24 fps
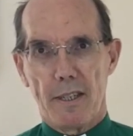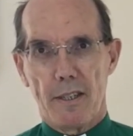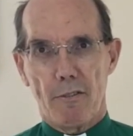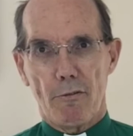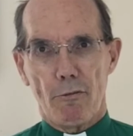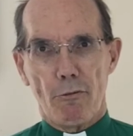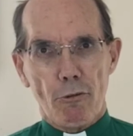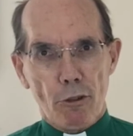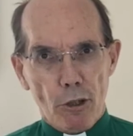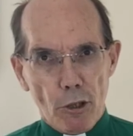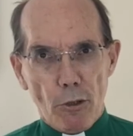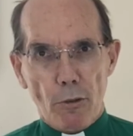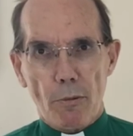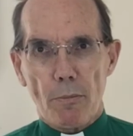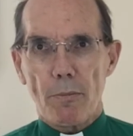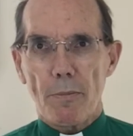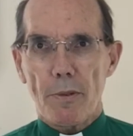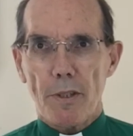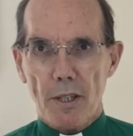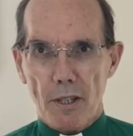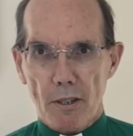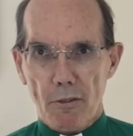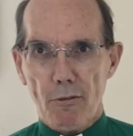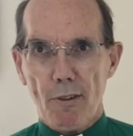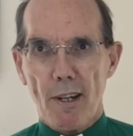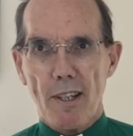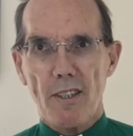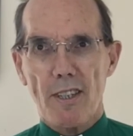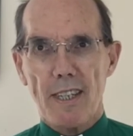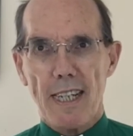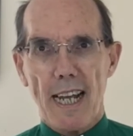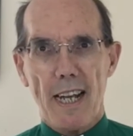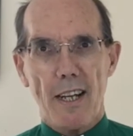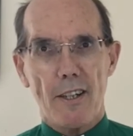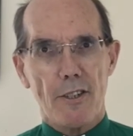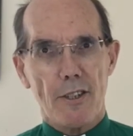room to thrust
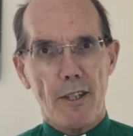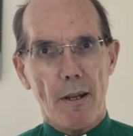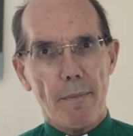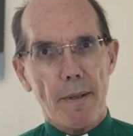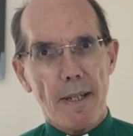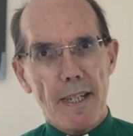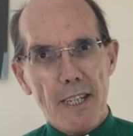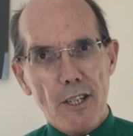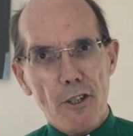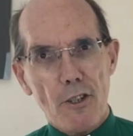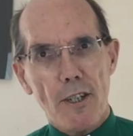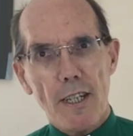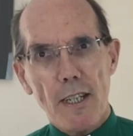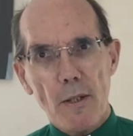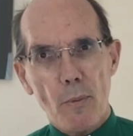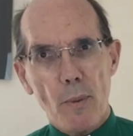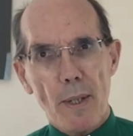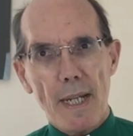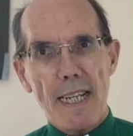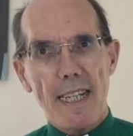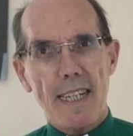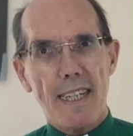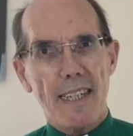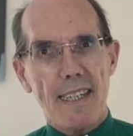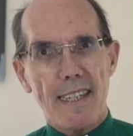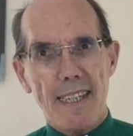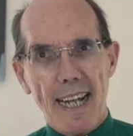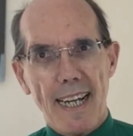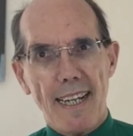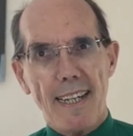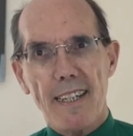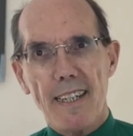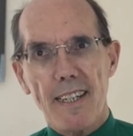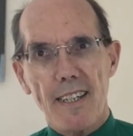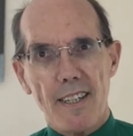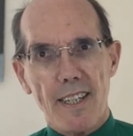out some initially weak and
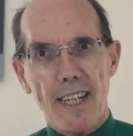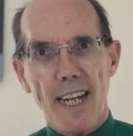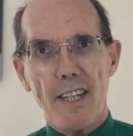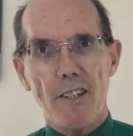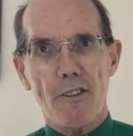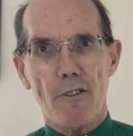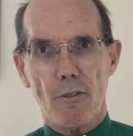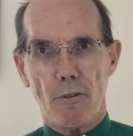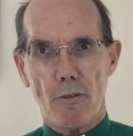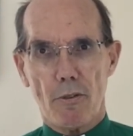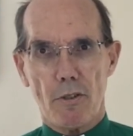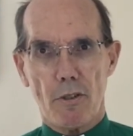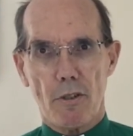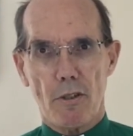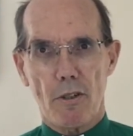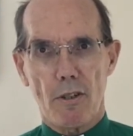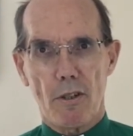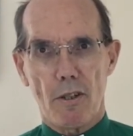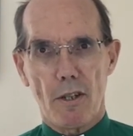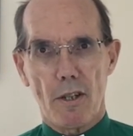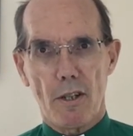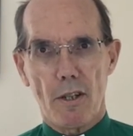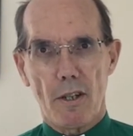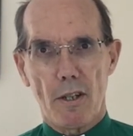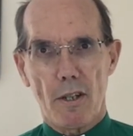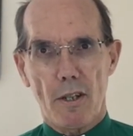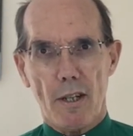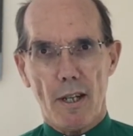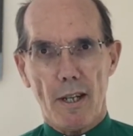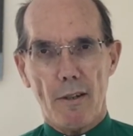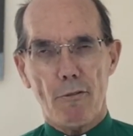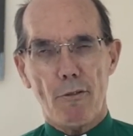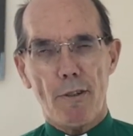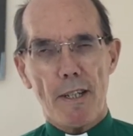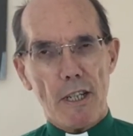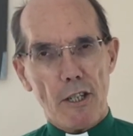delicate tendrils
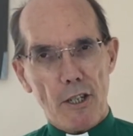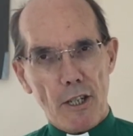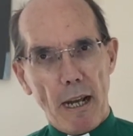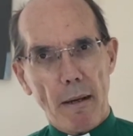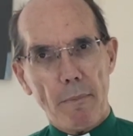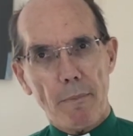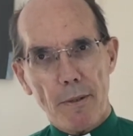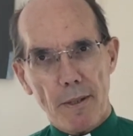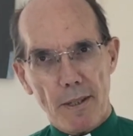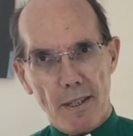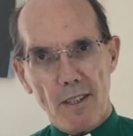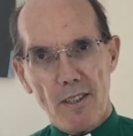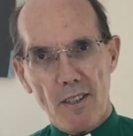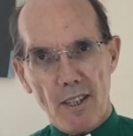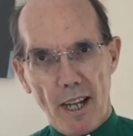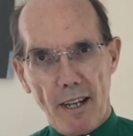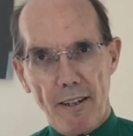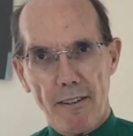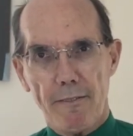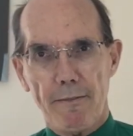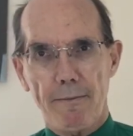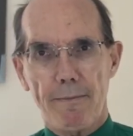and reach up to the sun.